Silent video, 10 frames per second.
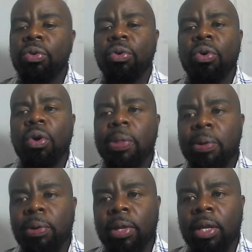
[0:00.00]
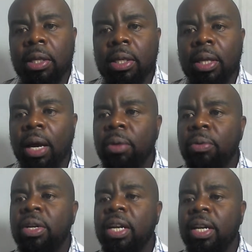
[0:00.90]
go through this, I
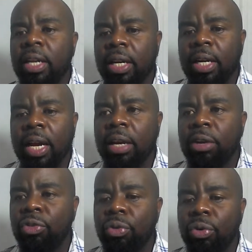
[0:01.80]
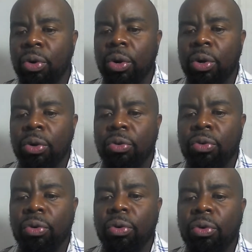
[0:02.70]
would really like to
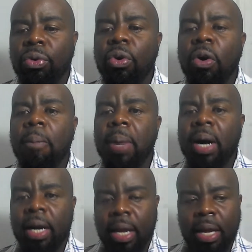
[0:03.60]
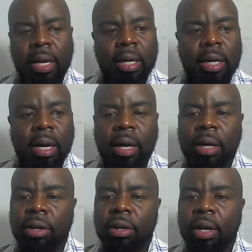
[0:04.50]
go back and
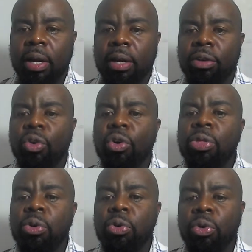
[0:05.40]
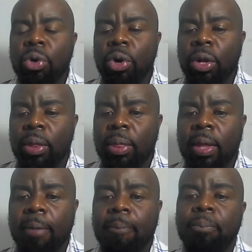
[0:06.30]
go through
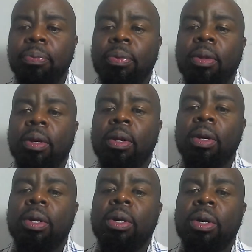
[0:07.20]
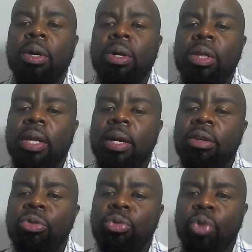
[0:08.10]
the the
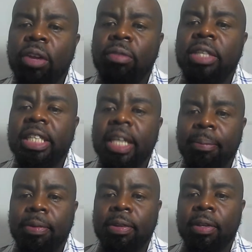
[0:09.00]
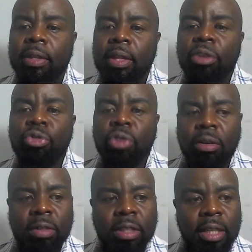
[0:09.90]
12 steps, the
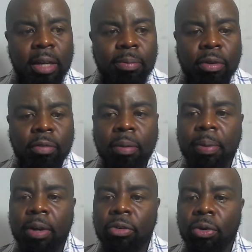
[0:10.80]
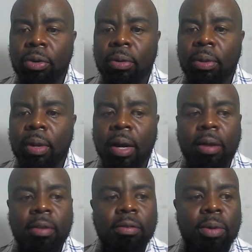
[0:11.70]
12 steps of a person.
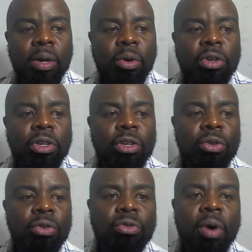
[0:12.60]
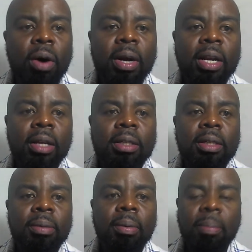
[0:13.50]
As we continue to our last
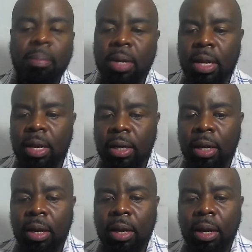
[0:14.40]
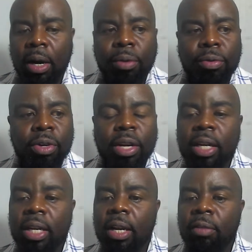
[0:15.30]
minute, I would
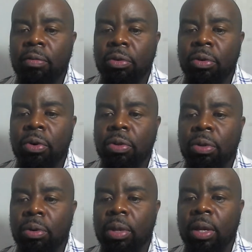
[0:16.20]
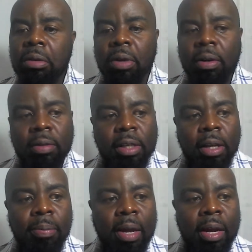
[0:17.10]
really love to go through the 12
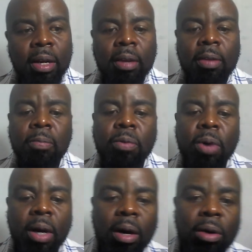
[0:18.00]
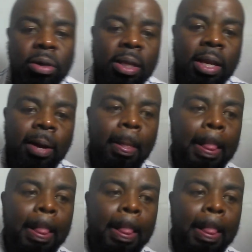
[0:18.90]
steps. And if you are out there,